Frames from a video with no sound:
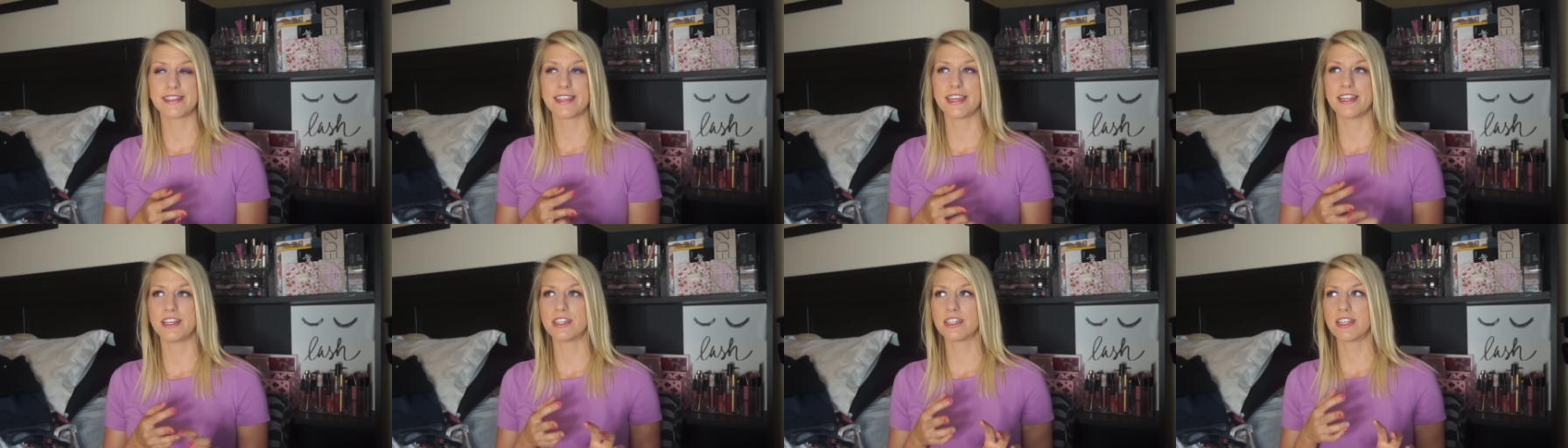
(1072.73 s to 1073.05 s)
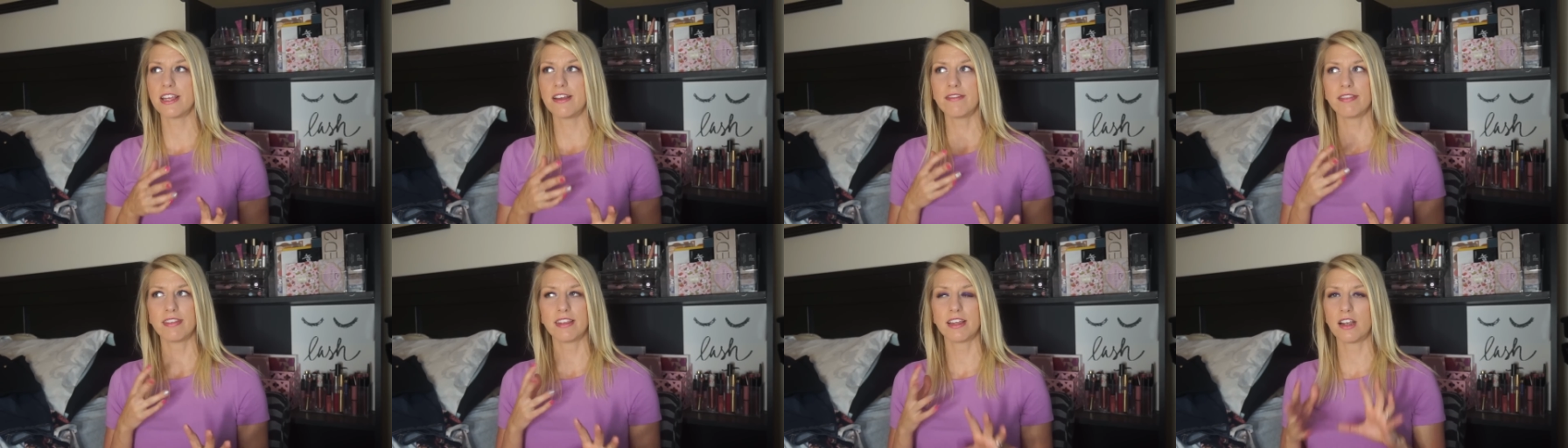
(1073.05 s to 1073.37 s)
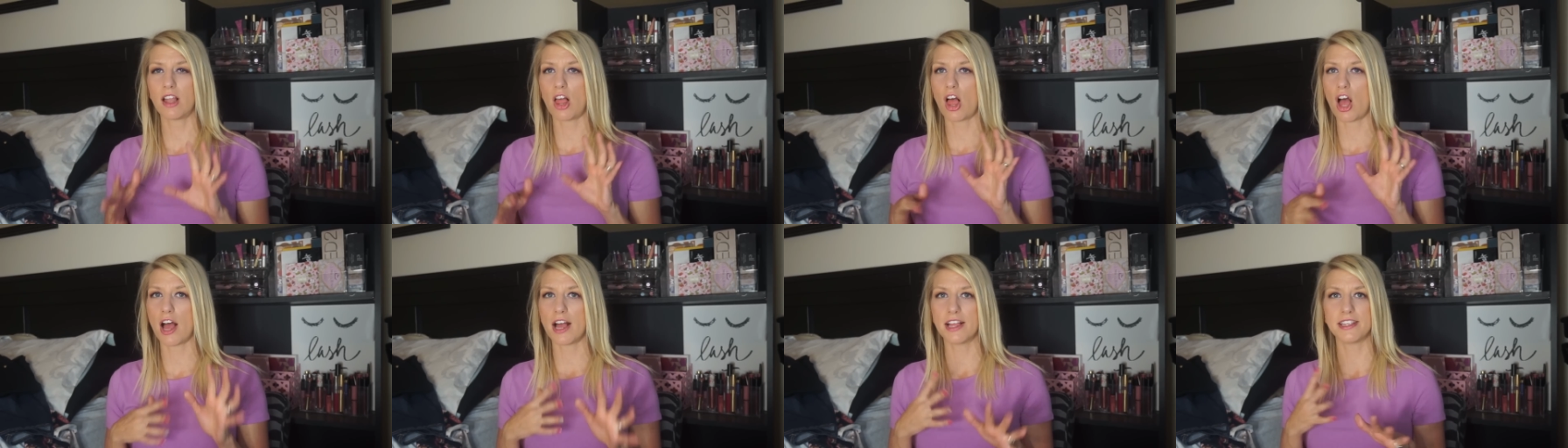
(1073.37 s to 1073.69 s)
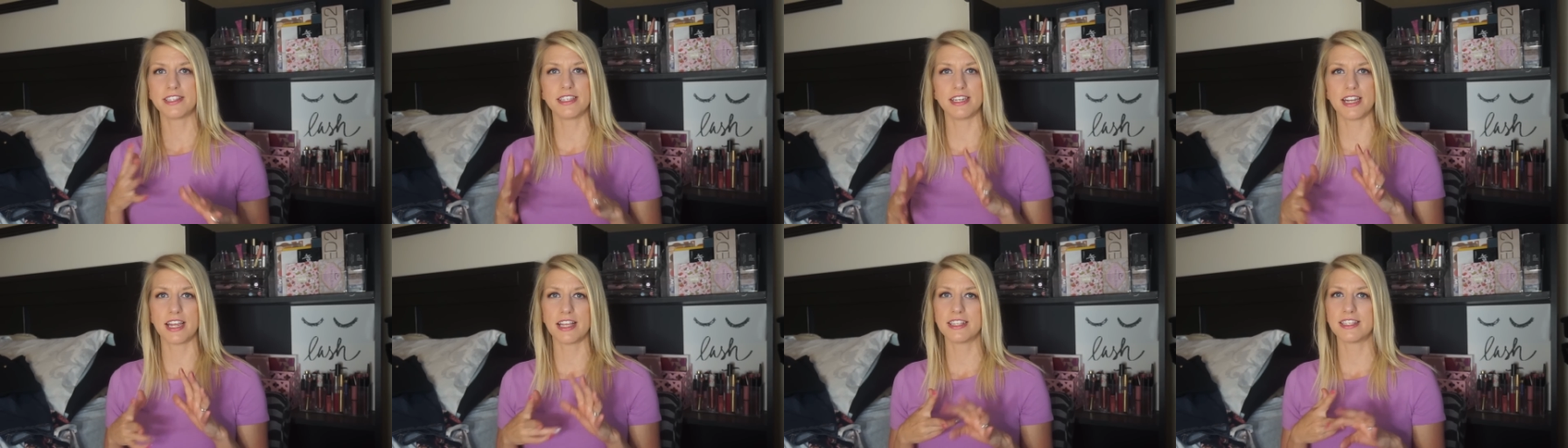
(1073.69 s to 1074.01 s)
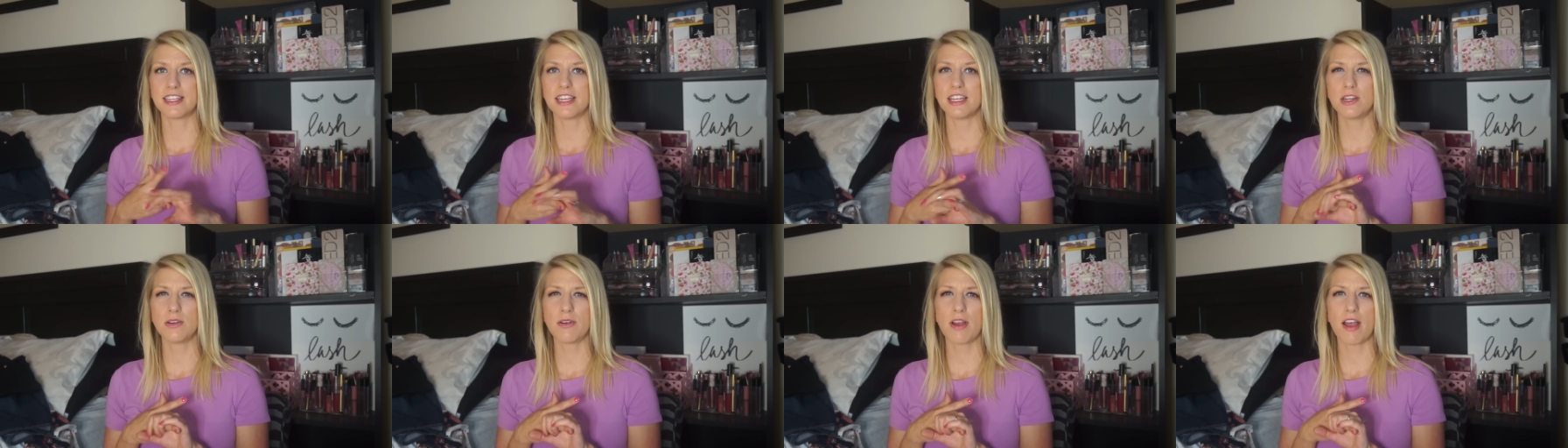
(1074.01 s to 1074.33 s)
They just have little odds and ends.
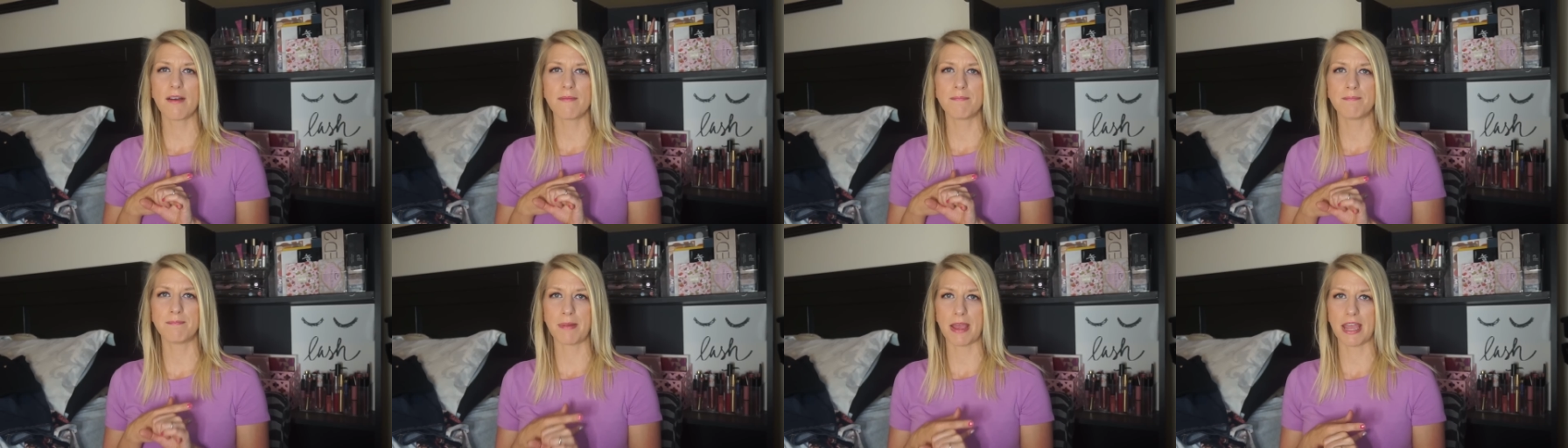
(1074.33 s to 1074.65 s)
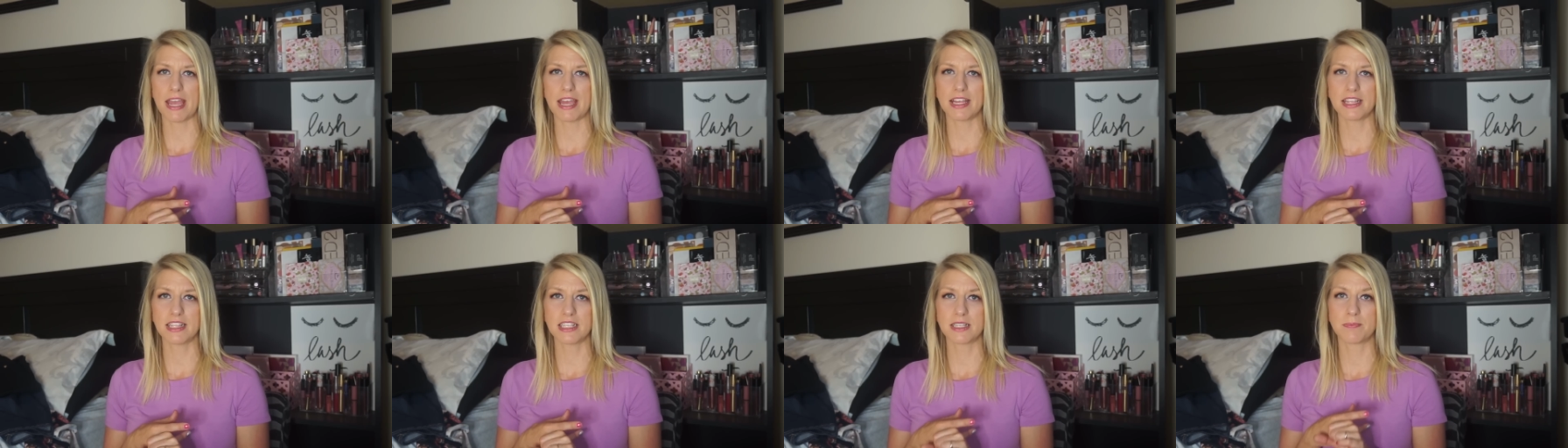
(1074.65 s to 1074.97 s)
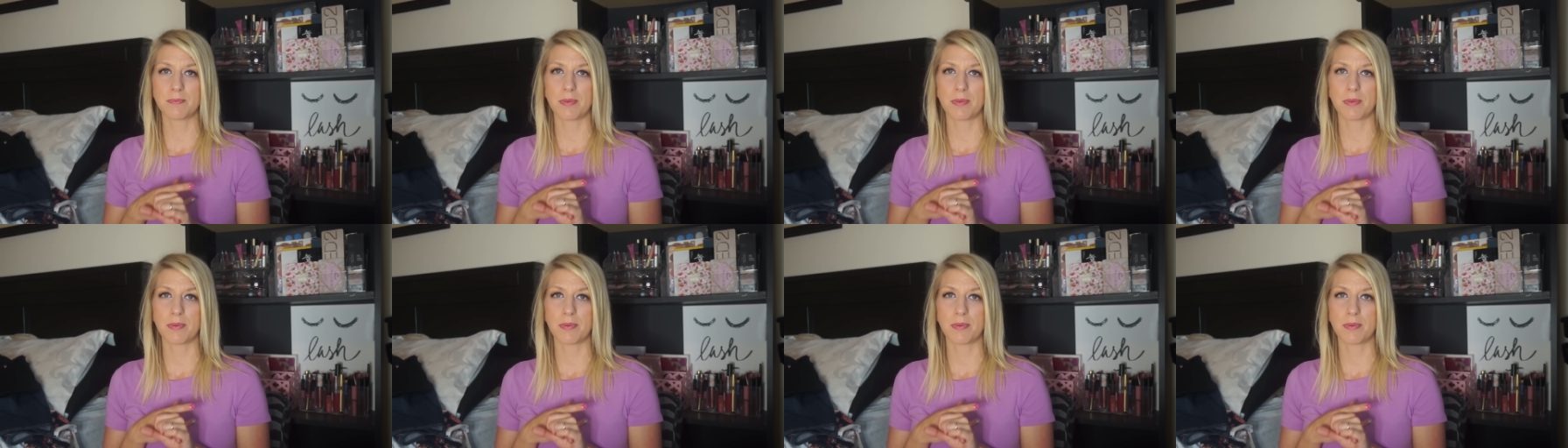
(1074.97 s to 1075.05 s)
They do have bands,